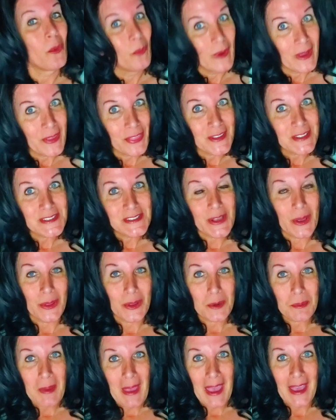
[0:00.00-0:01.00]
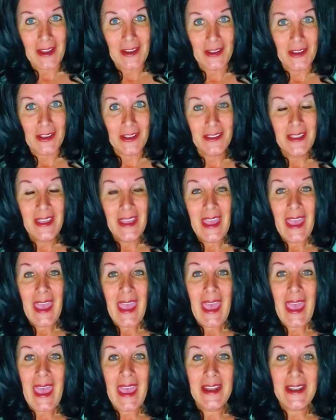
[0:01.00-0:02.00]
with a solar panel
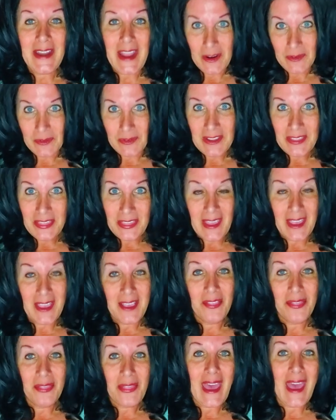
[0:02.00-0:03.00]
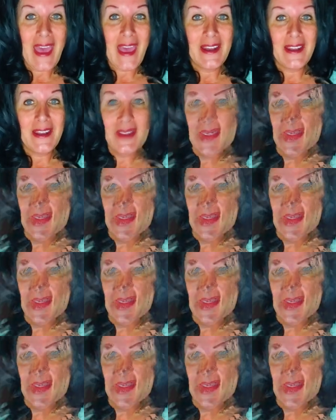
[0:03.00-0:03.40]
and everything that